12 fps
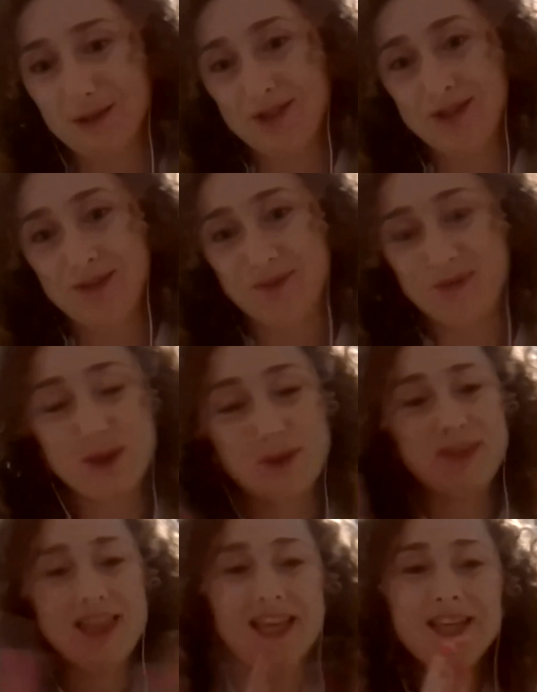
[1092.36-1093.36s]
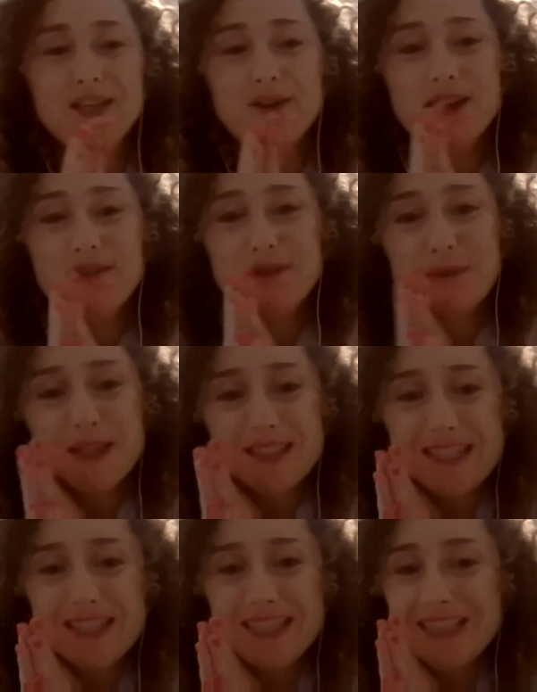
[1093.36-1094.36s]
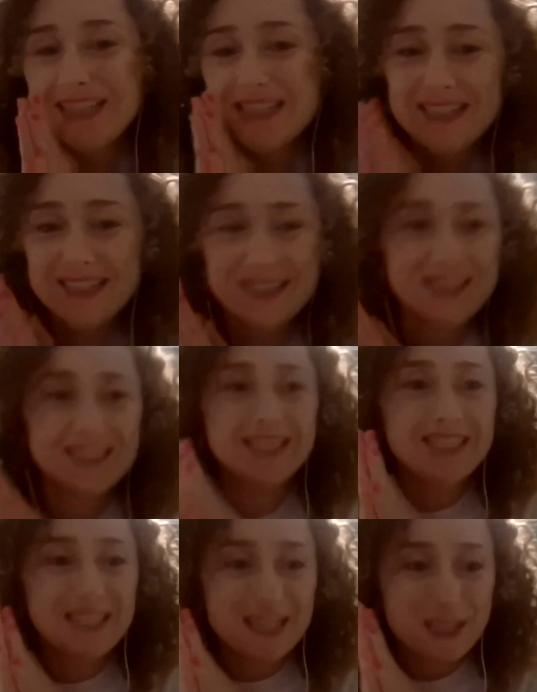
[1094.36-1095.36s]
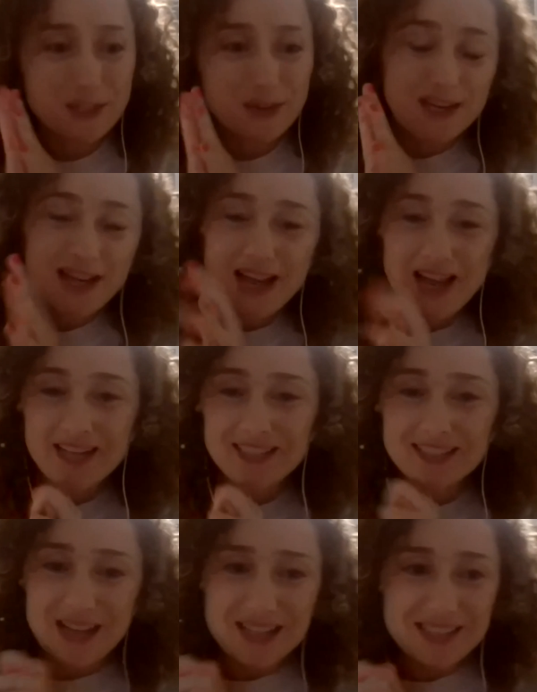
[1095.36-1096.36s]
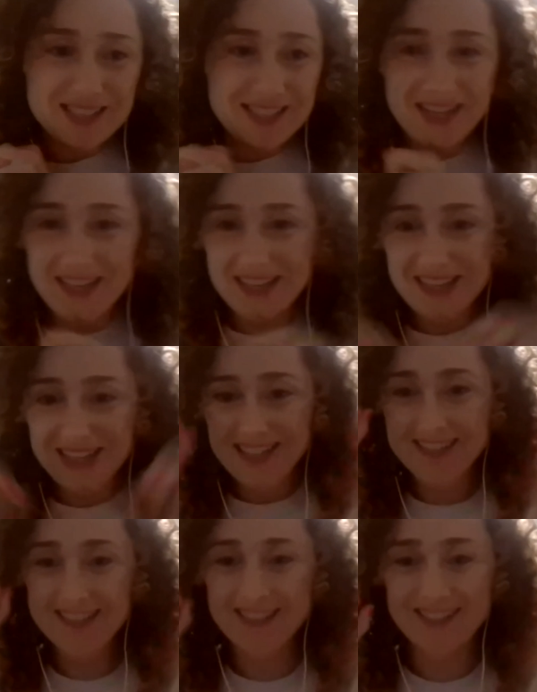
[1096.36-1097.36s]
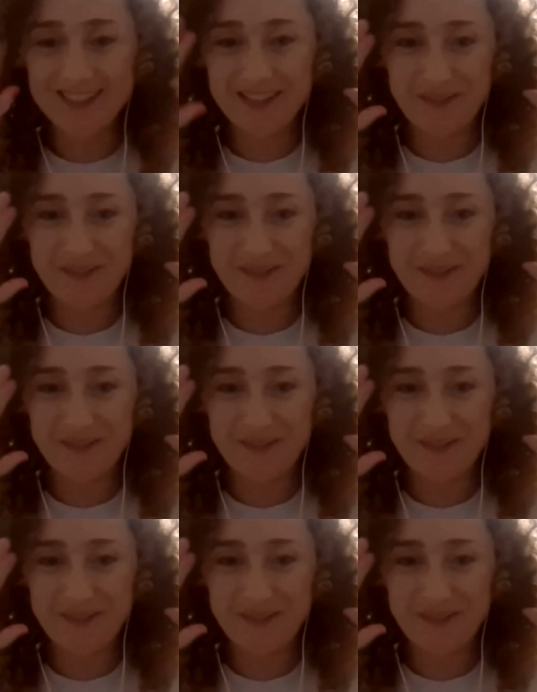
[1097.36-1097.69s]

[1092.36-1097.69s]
accounts. So thank you, everybody. Teşekkürler. Gracias.